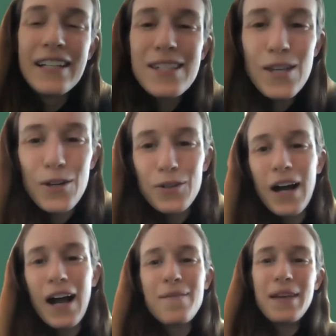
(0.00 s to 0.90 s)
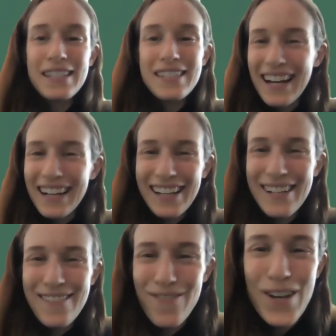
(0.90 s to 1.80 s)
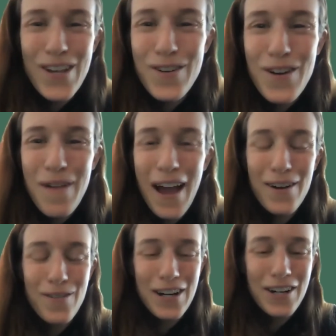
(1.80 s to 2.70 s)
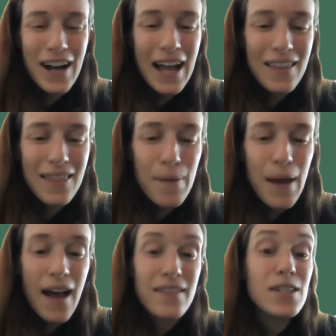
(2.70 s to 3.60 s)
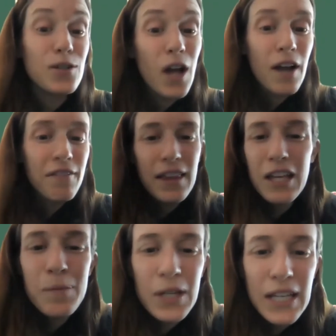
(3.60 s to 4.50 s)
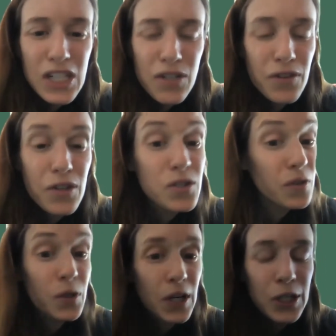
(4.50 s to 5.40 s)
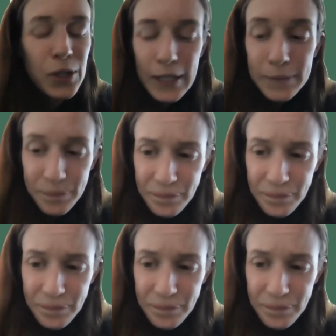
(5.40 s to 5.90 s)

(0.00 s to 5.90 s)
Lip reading: So I'm excited for you no matter where you're at in the past. So nonviolent communication, for those of you who are newer,